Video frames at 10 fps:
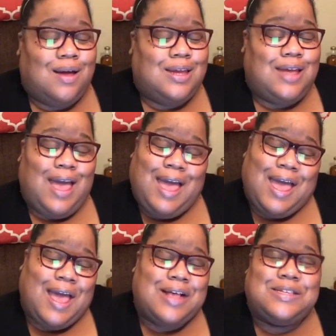
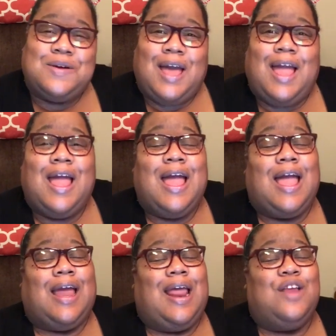Yes, okay.
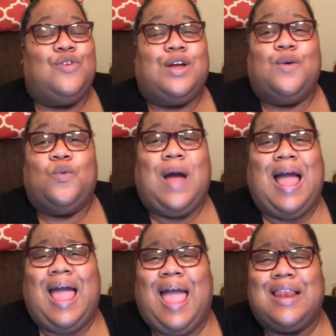And they drinking
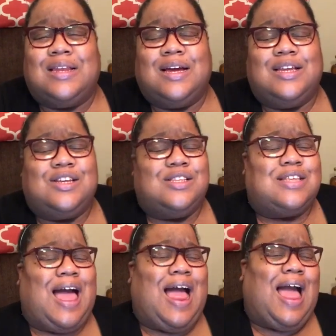wine and looking each other's
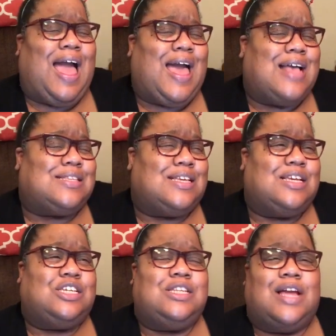eyes. And he,
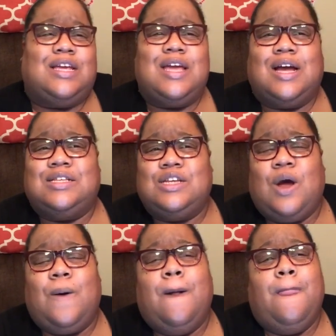she's like, yeah, because, you
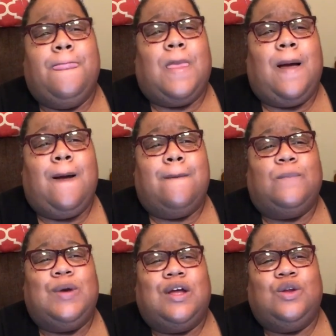know, um,
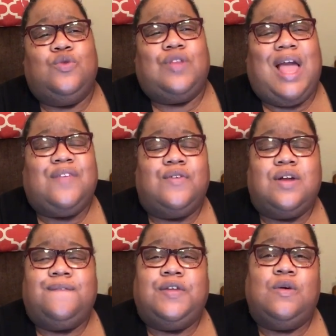we can do things for
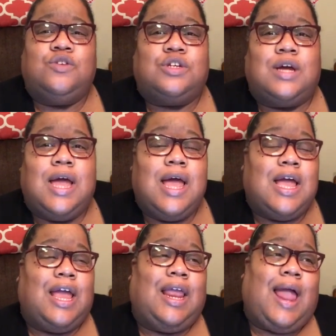the future.
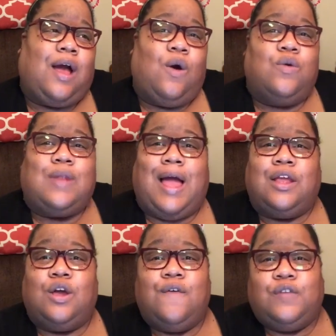And he like, oh,
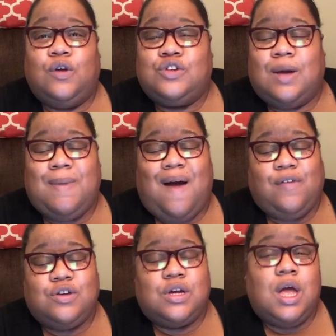like your future and my
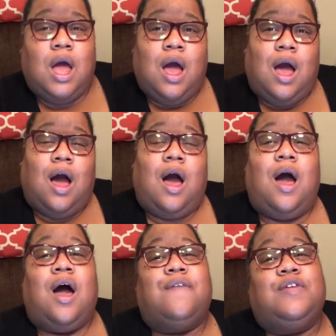future?
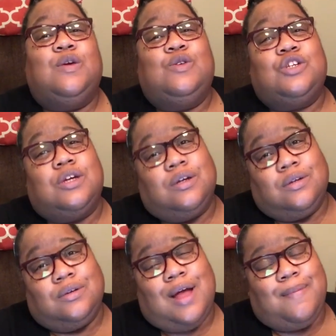Our future.
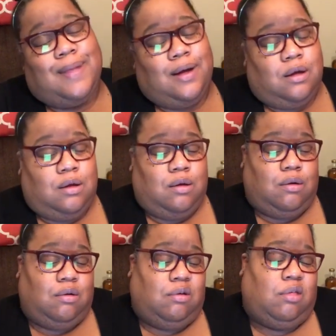I'm like,
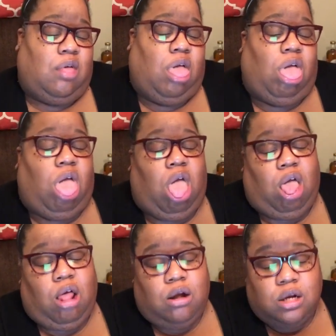Ugh.
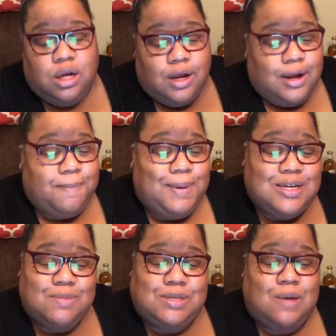
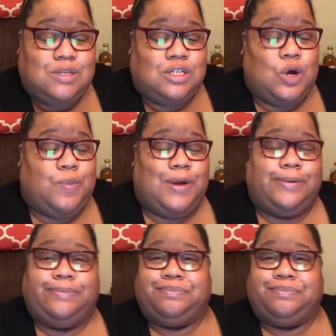Bishop's so stupid.